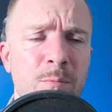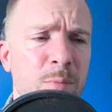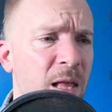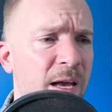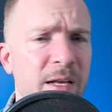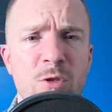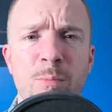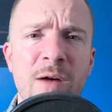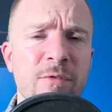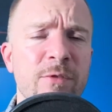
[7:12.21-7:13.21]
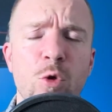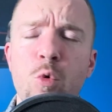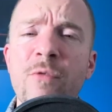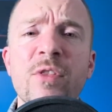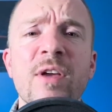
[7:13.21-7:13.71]
Blades or Pavlovich or
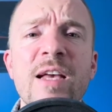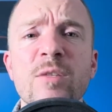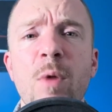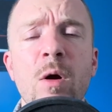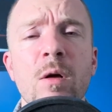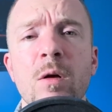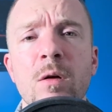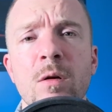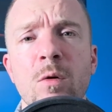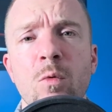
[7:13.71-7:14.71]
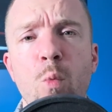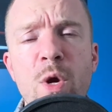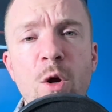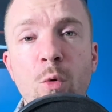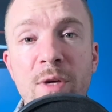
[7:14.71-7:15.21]
whoever the case,
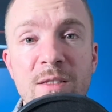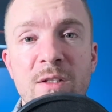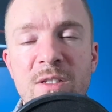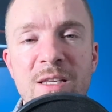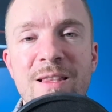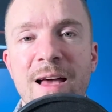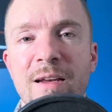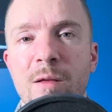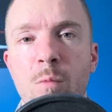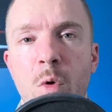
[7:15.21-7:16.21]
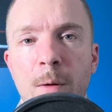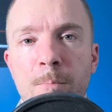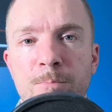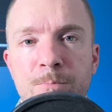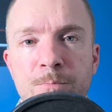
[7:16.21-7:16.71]
we don't get to see that anymore.
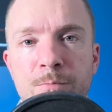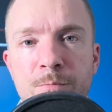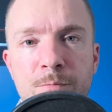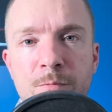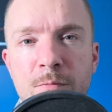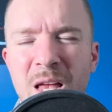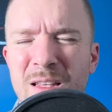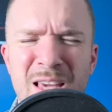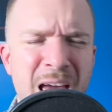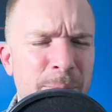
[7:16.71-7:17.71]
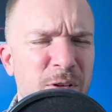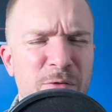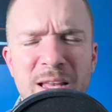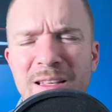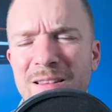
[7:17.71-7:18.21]
That
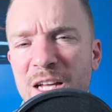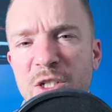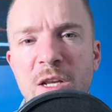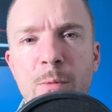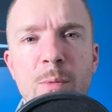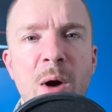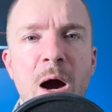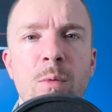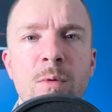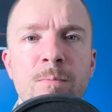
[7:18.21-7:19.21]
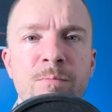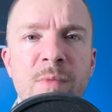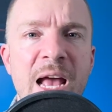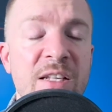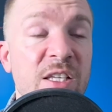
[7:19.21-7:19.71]
captivating, legendary power.
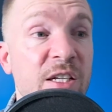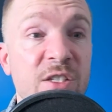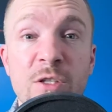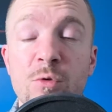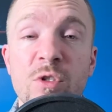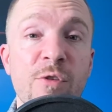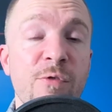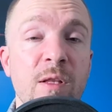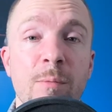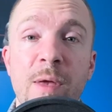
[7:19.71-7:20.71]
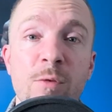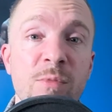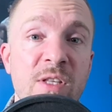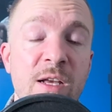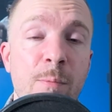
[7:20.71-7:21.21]
As he continues to develop, make a
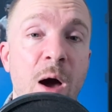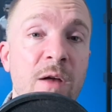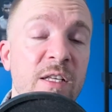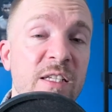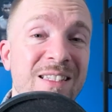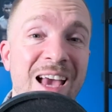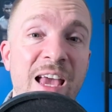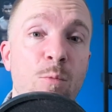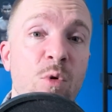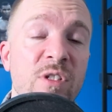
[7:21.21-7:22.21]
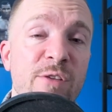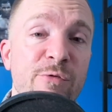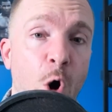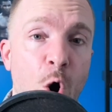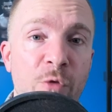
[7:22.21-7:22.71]
mistake about it, his game was
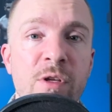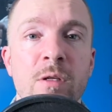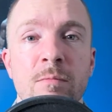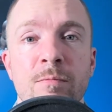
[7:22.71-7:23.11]
evolving.